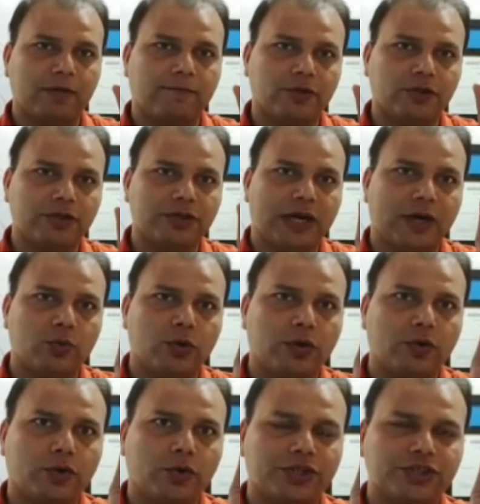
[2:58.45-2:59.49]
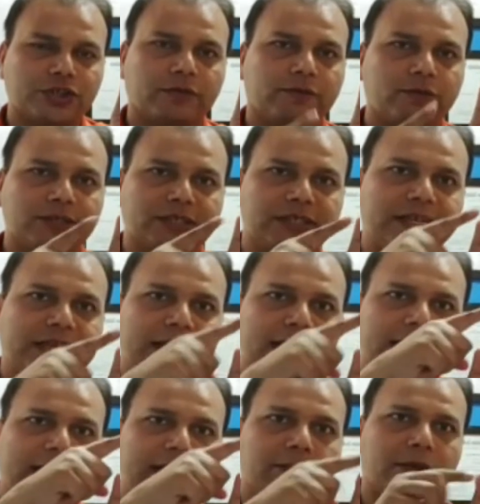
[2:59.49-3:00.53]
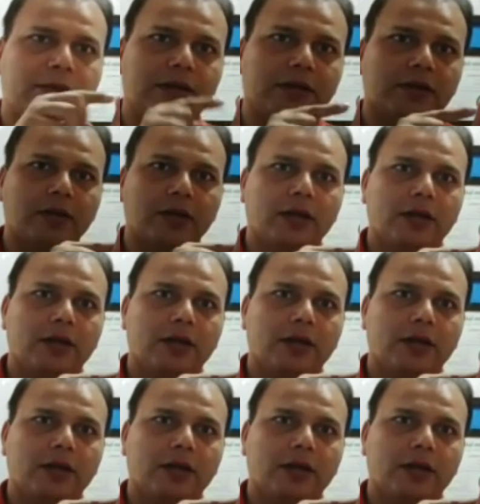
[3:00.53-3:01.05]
for the downward rotation, if you see the alignment,